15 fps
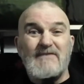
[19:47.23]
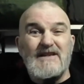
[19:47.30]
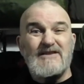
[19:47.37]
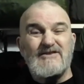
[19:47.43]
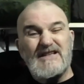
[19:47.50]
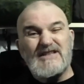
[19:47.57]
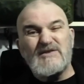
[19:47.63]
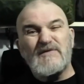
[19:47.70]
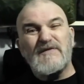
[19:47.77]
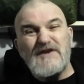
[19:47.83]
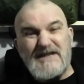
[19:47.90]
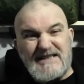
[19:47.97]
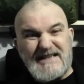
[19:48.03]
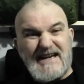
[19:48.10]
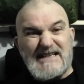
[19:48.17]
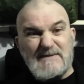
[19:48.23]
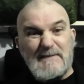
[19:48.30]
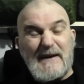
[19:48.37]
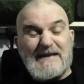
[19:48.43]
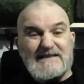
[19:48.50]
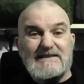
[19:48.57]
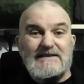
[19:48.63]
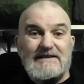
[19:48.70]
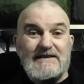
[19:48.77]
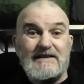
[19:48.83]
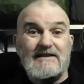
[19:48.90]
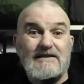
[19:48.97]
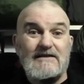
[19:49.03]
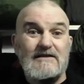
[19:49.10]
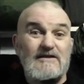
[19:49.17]
So that's 3 days basically,
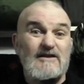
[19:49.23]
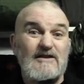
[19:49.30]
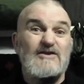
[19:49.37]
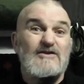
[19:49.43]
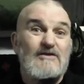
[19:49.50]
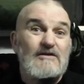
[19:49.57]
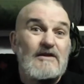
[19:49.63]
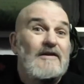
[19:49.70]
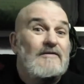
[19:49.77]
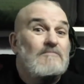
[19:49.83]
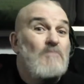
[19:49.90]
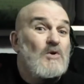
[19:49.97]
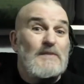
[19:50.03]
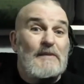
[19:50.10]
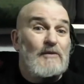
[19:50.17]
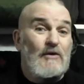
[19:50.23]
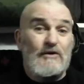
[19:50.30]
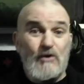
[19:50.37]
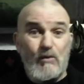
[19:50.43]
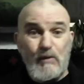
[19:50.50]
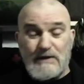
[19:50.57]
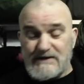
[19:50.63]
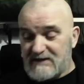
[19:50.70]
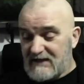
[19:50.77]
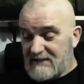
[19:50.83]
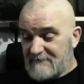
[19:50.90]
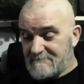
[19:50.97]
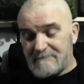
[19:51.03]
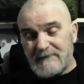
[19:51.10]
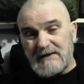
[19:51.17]
because most people only go once a day.
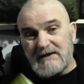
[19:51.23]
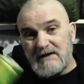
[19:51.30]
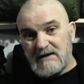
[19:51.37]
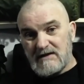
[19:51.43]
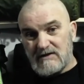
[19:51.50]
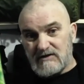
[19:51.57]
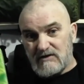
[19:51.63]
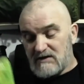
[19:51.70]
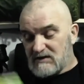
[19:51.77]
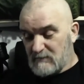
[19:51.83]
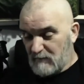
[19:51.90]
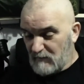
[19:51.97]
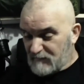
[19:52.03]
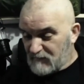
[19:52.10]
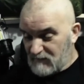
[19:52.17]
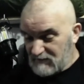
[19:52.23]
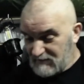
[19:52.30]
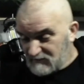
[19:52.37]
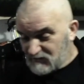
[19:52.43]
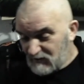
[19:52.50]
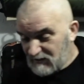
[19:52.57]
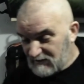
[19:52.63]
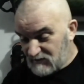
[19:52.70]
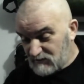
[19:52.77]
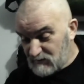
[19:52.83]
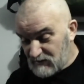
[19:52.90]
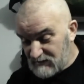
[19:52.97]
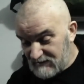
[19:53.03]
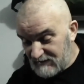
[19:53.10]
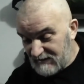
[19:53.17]
So there's about 3 toilet
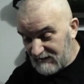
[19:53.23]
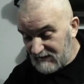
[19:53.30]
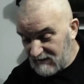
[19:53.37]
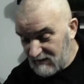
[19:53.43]
uses in there.